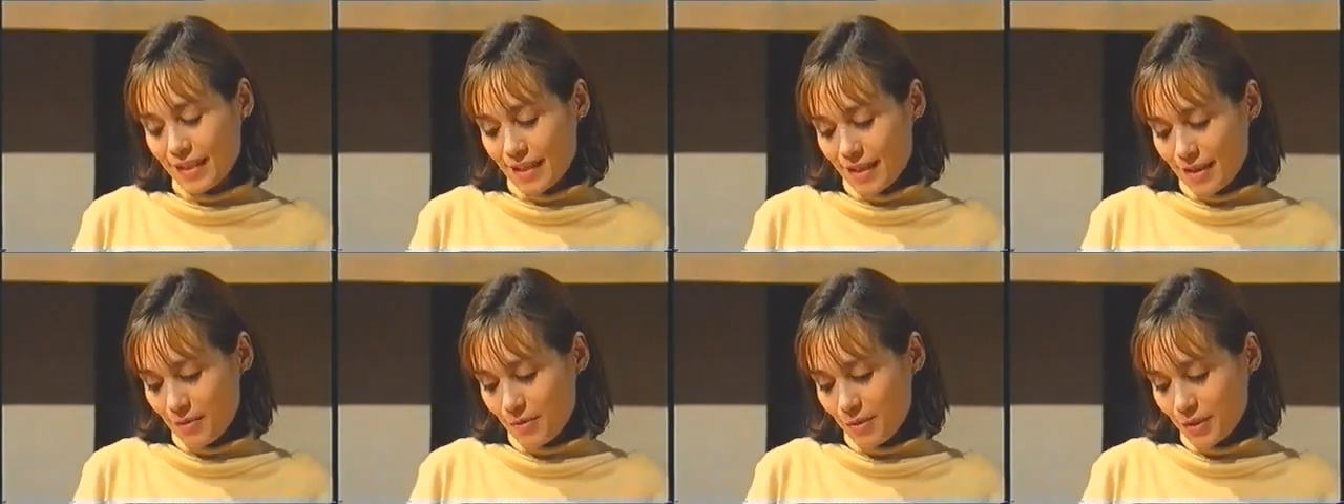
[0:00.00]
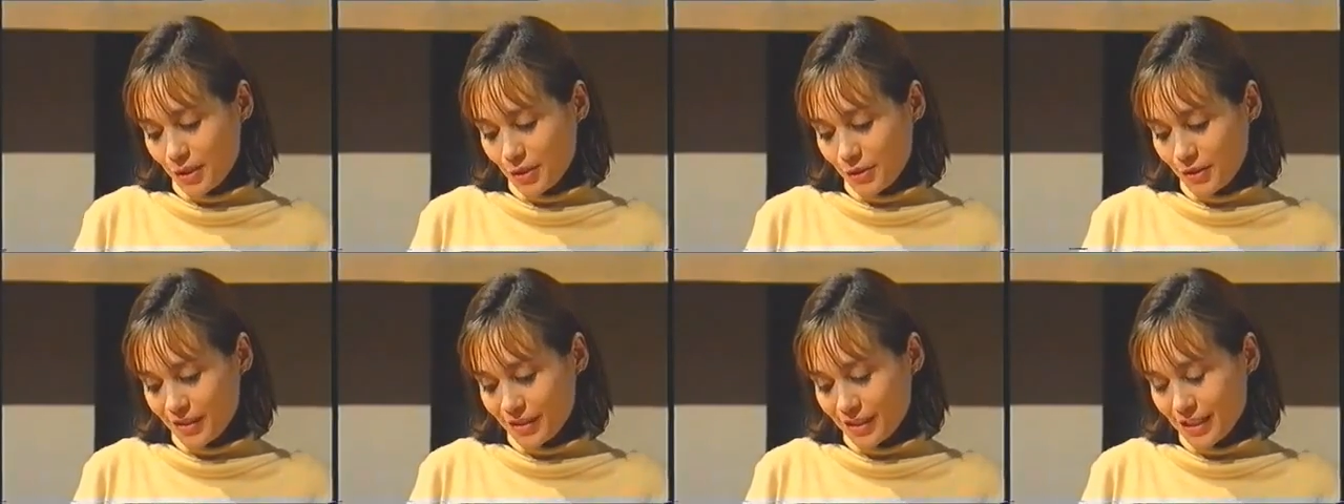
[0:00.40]
I want
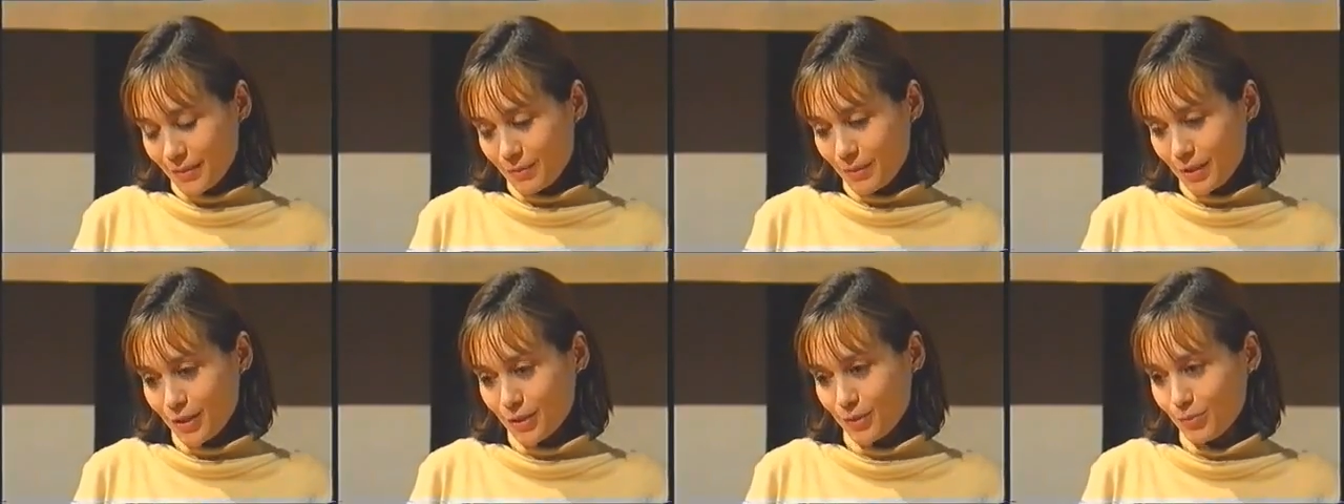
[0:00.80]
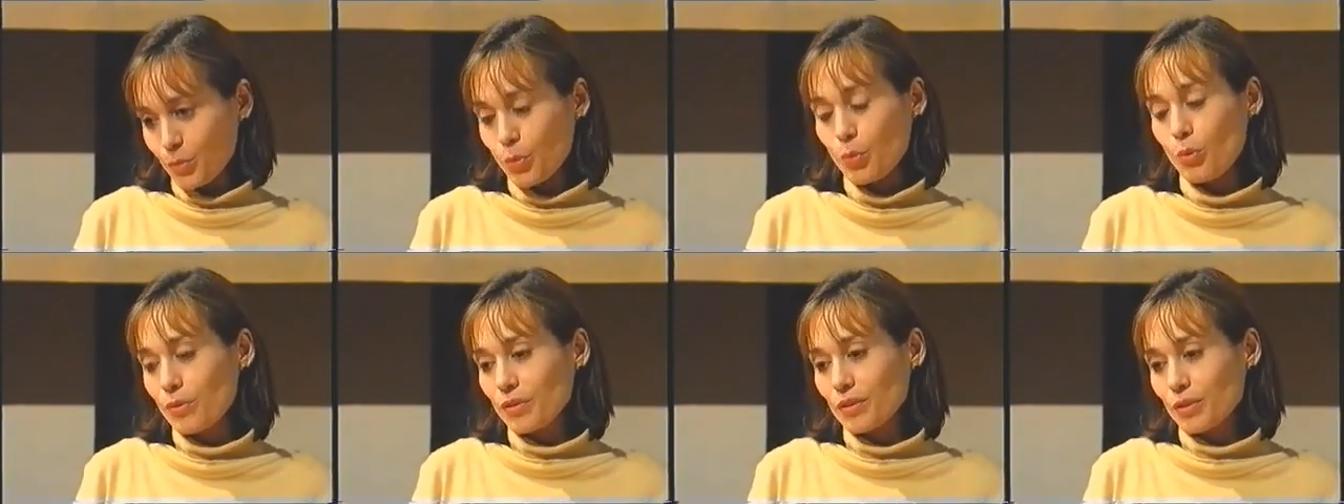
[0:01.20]
you to see me as
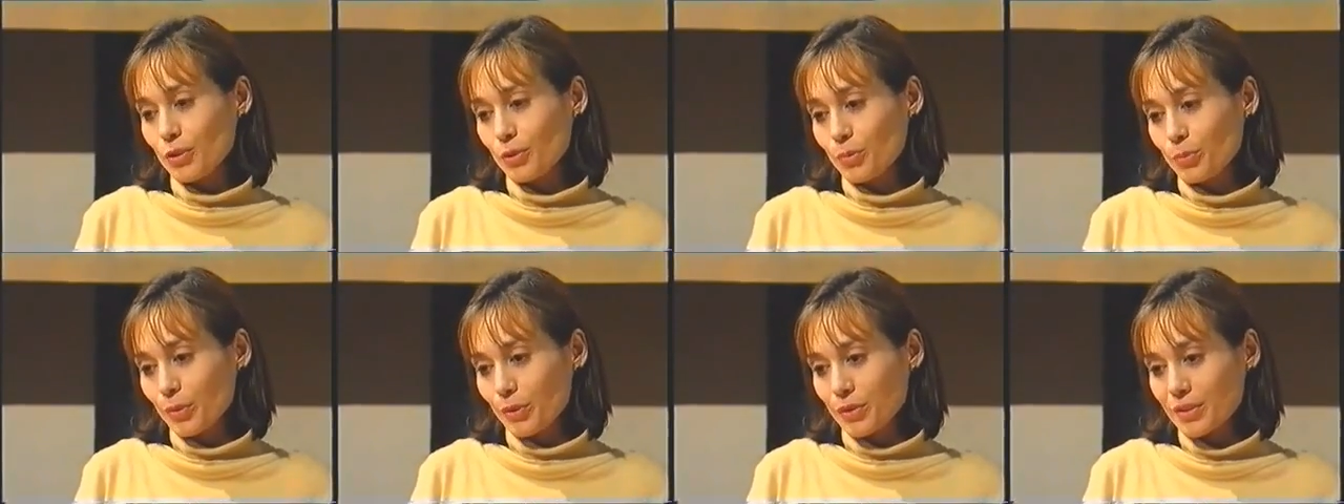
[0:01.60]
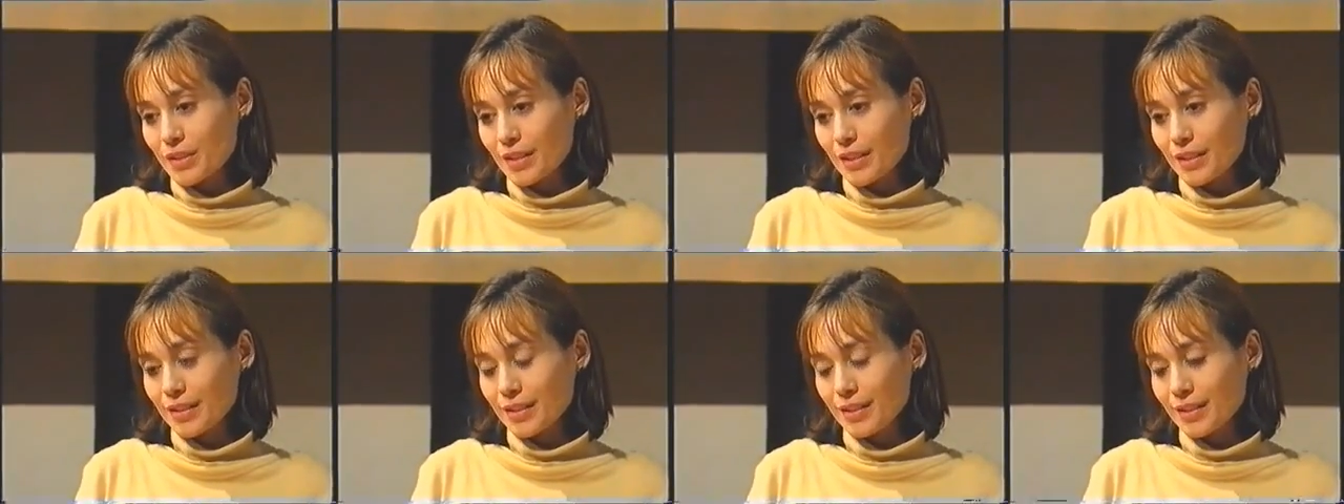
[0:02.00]
more than your boss.
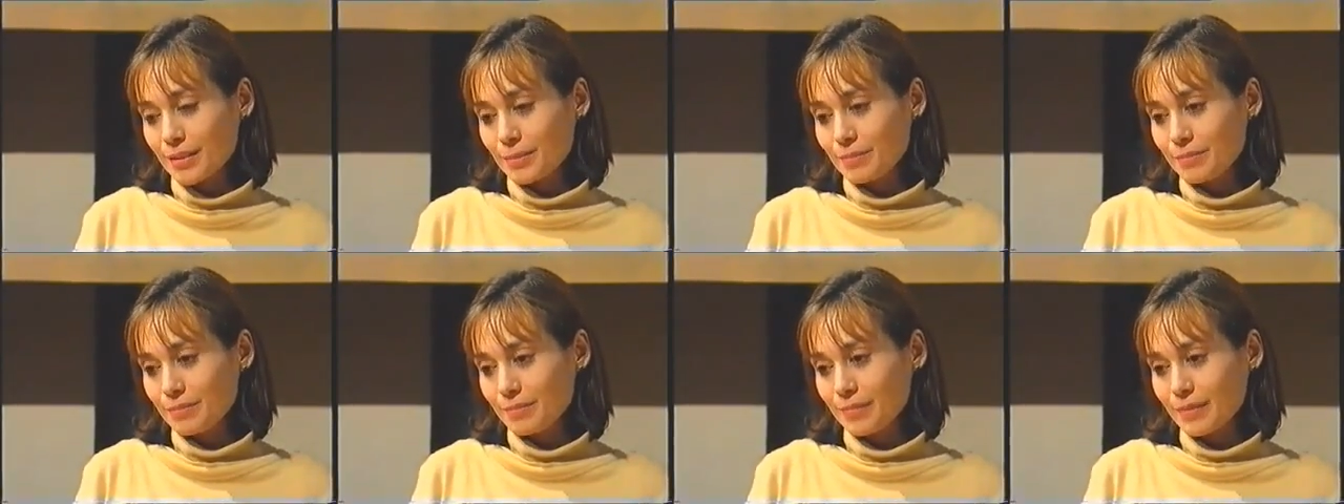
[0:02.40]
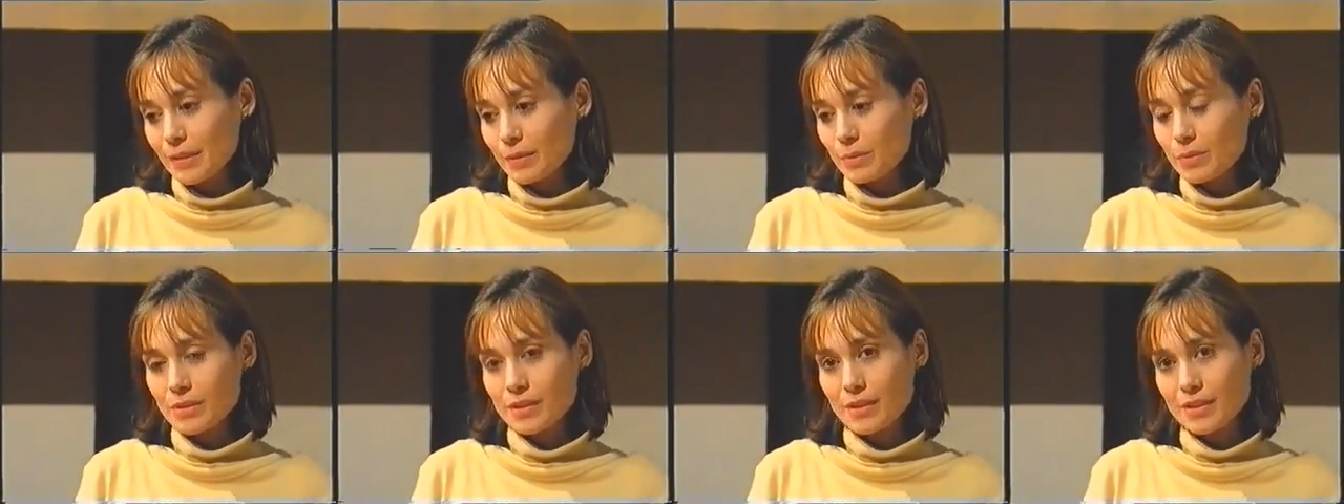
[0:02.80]
I, I I
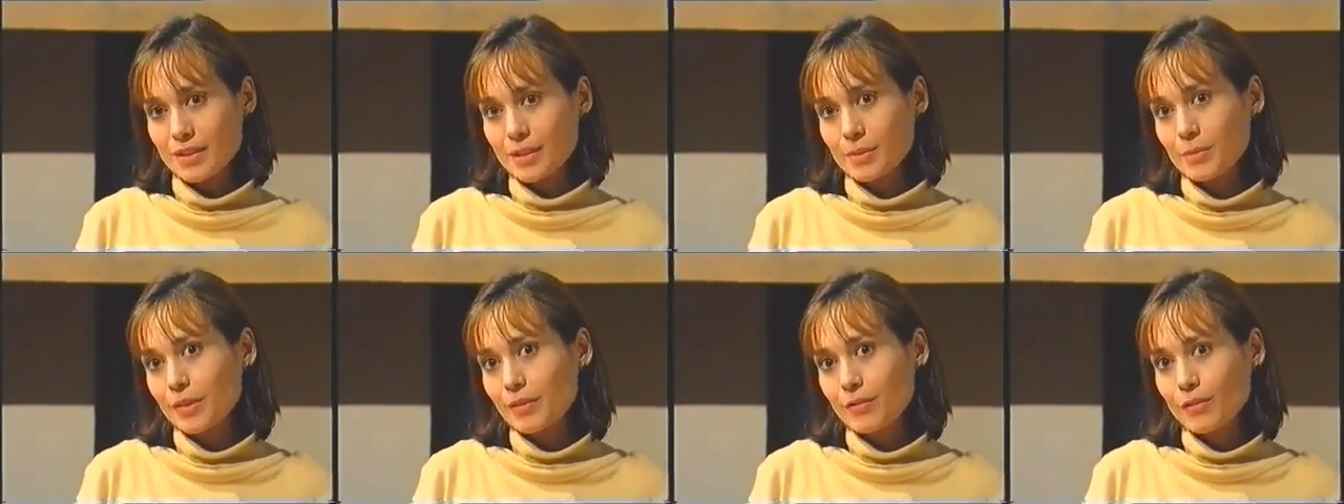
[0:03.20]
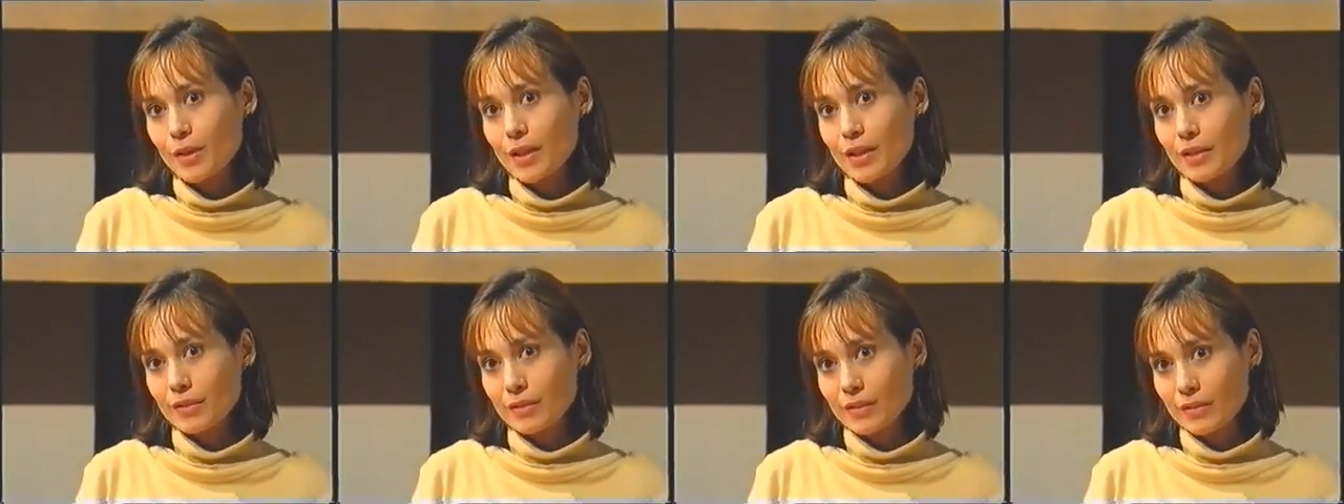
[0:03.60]
want us to be
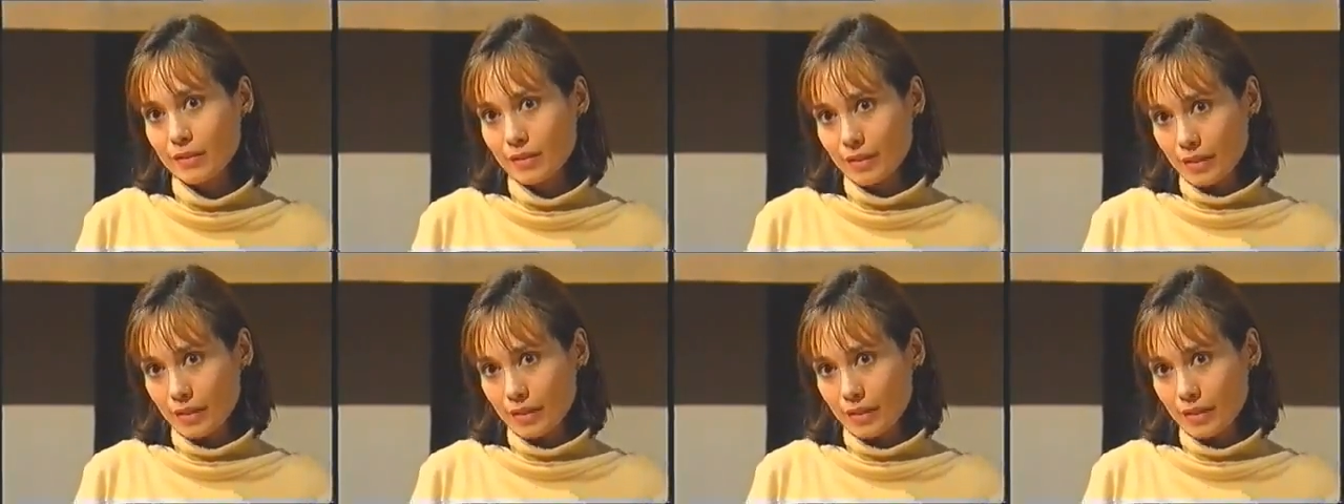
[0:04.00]
friends.